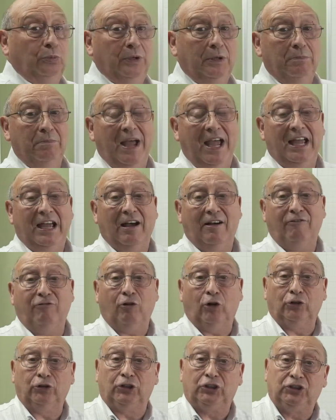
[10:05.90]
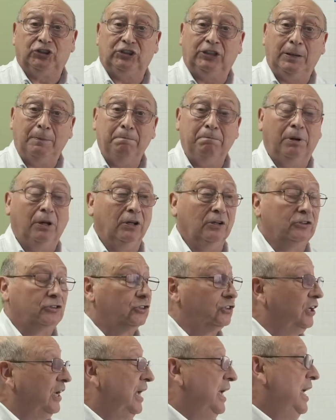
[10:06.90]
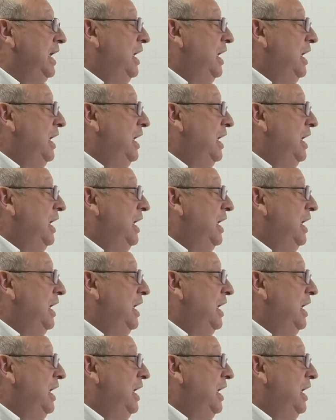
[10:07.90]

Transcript: We may have other symbols.